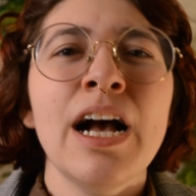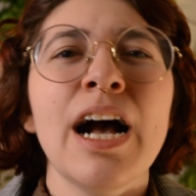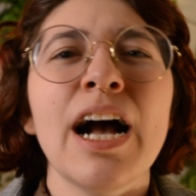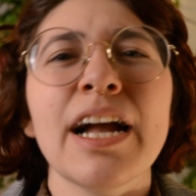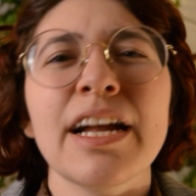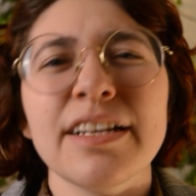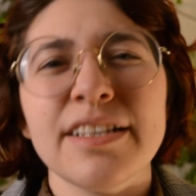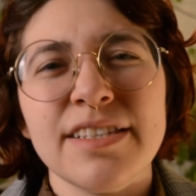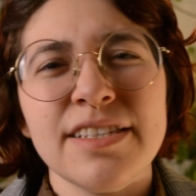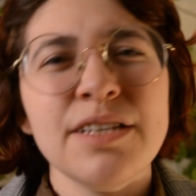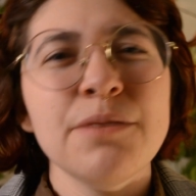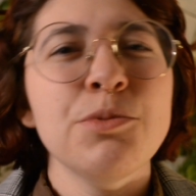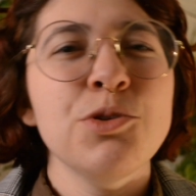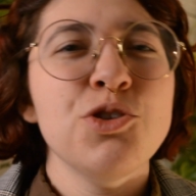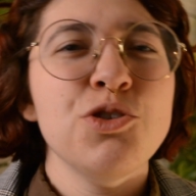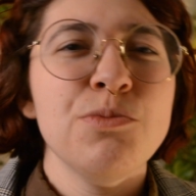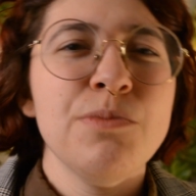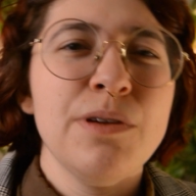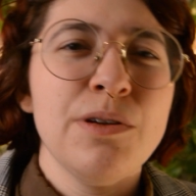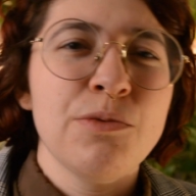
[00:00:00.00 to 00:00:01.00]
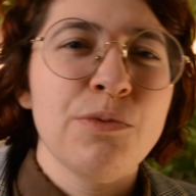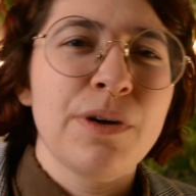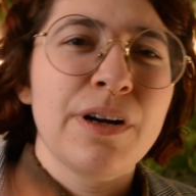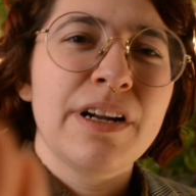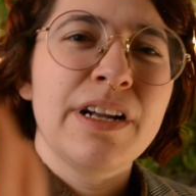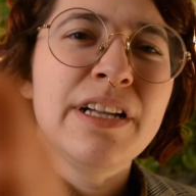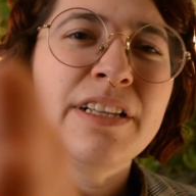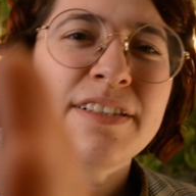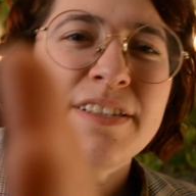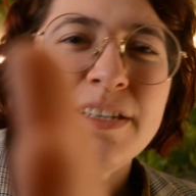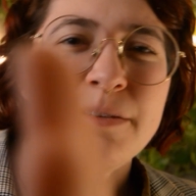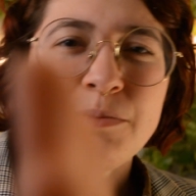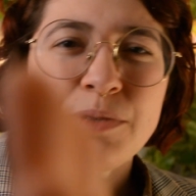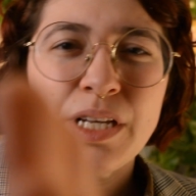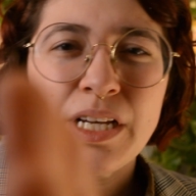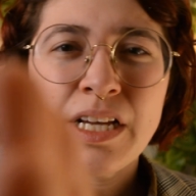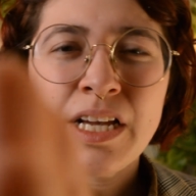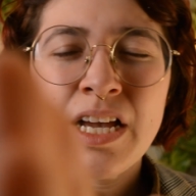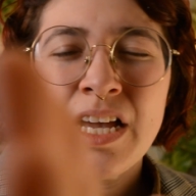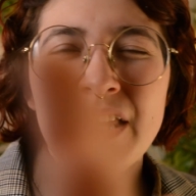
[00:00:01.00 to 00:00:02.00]
I can see what you mean where it seems
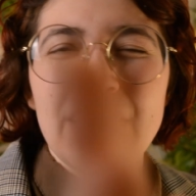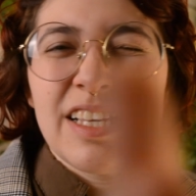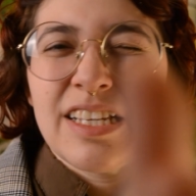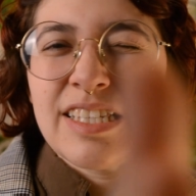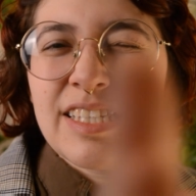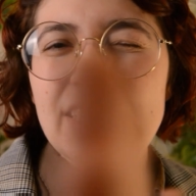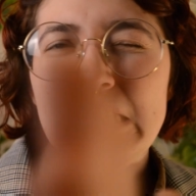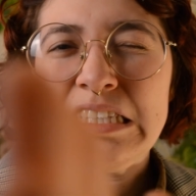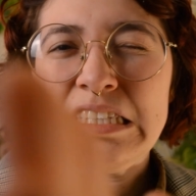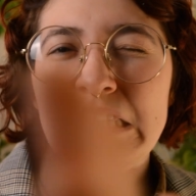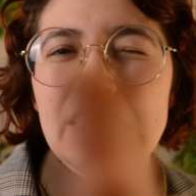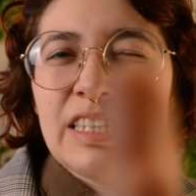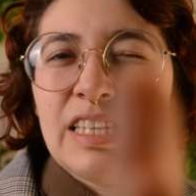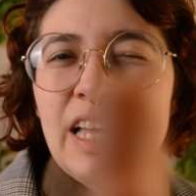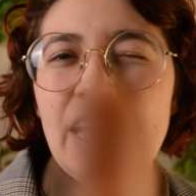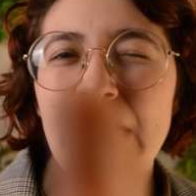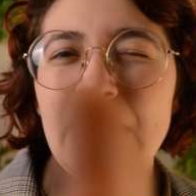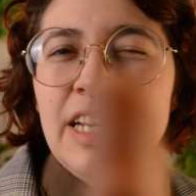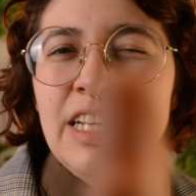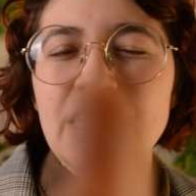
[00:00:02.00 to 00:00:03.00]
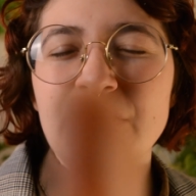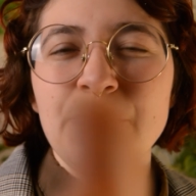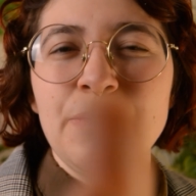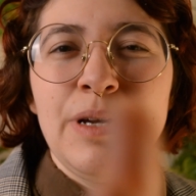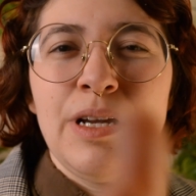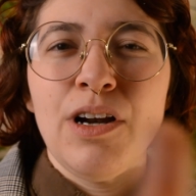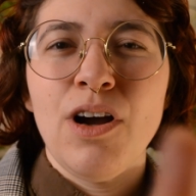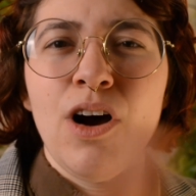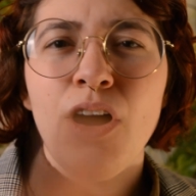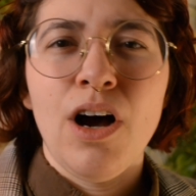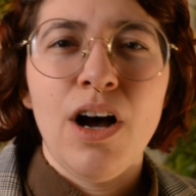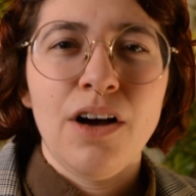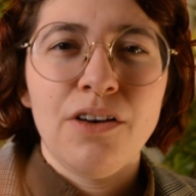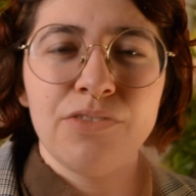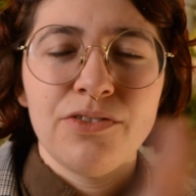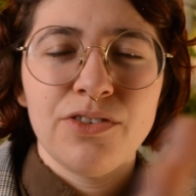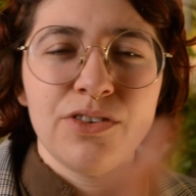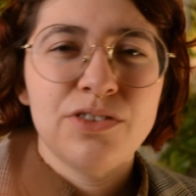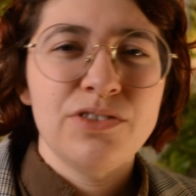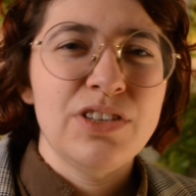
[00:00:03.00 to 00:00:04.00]
like the slightest bit
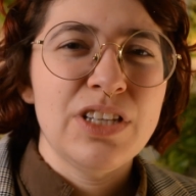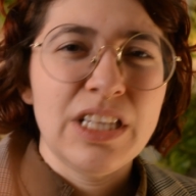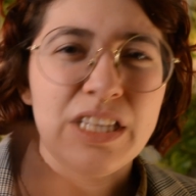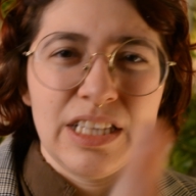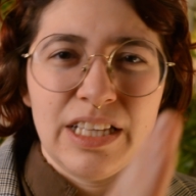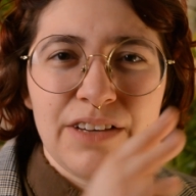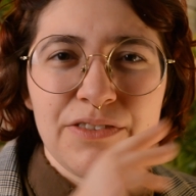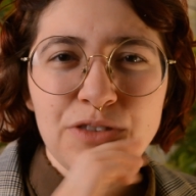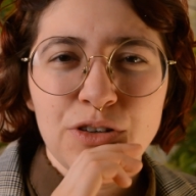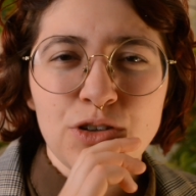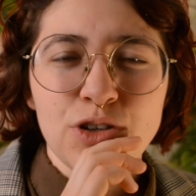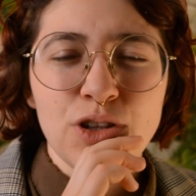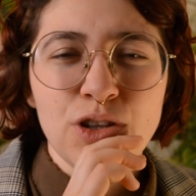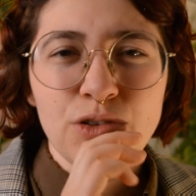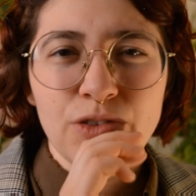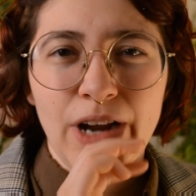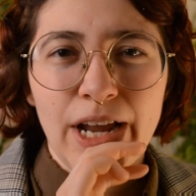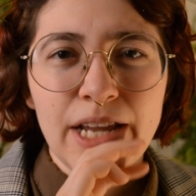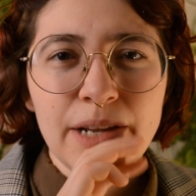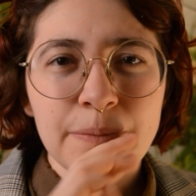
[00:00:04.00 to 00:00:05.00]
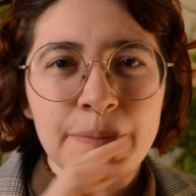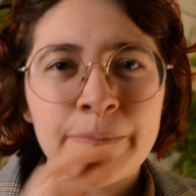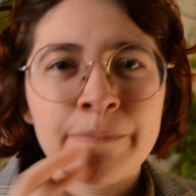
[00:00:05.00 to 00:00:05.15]
off to the left or to the right.